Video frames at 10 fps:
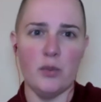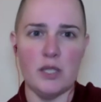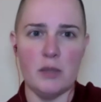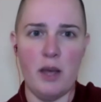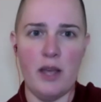
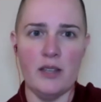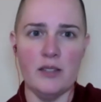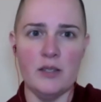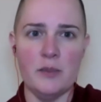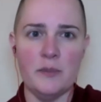the
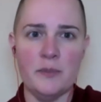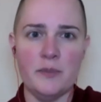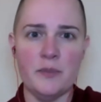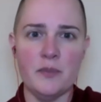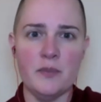mind.
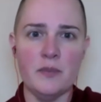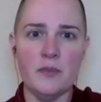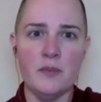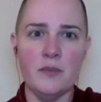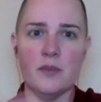
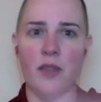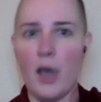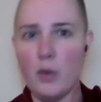That